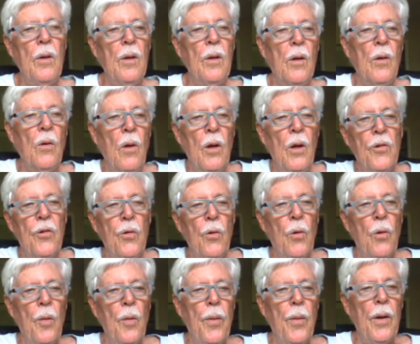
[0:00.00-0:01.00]
garage
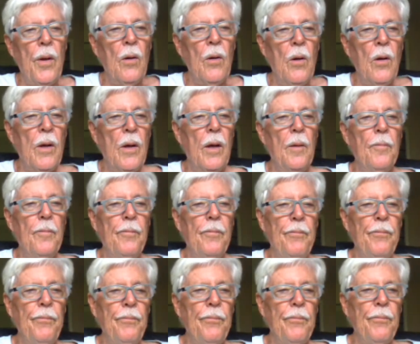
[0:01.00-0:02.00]
door repair. Okay.
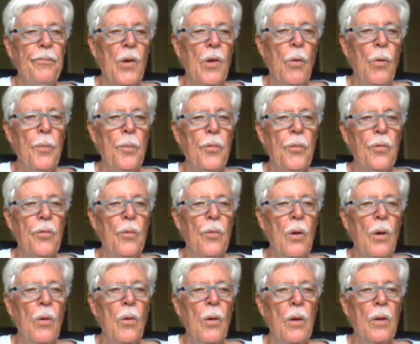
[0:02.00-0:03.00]
Whoops,
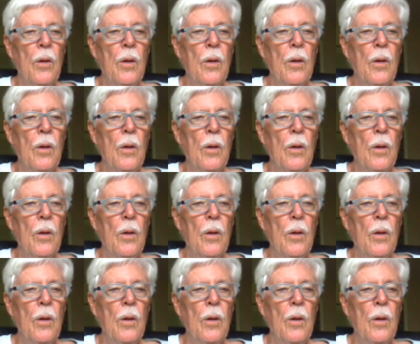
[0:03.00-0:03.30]
wrong one.